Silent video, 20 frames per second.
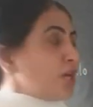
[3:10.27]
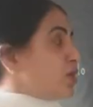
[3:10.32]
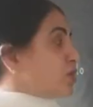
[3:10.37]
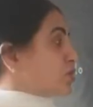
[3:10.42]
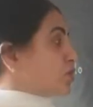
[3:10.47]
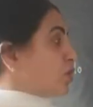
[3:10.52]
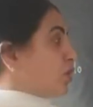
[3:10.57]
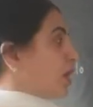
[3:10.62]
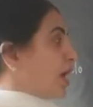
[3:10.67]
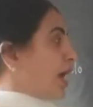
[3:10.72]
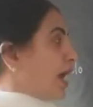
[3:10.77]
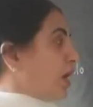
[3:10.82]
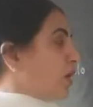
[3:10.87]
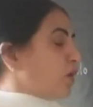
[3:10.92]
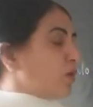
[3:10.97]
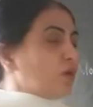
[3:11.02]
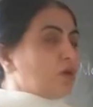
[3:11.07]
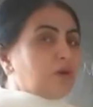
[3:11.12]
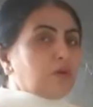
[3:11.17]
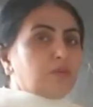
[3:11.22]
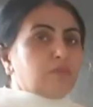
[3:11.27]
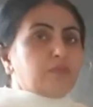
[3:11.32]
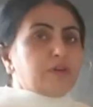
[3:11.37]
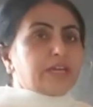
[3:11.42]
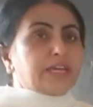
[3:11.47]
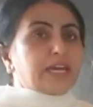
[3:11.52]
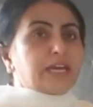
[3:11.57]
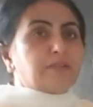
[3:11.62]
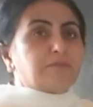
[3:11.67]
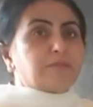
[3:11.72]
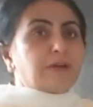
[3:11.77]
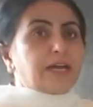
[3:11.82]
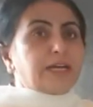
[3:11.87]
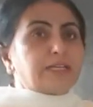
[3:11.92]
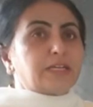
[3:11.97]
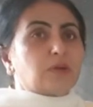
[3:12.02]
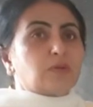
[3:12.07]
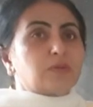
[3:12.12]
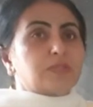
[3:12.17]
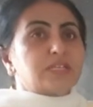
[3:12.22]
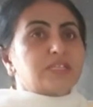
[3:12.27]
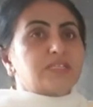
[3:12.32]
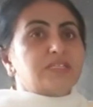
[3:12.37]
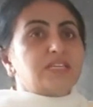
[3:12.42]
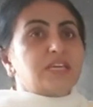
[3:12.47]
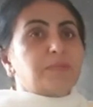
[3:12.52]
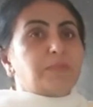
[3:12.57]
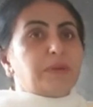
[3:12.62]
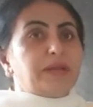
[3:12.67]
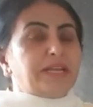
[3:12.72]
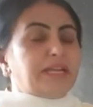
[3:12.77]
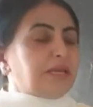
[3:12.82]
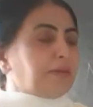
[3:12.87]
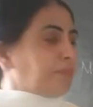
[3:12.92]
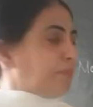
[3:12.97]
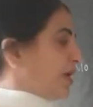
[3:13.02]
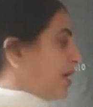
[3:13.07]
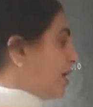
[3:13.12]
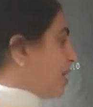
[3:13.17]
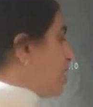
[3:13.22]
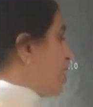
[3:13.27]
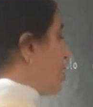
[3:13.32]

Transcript: So how we can find out this gp-dp?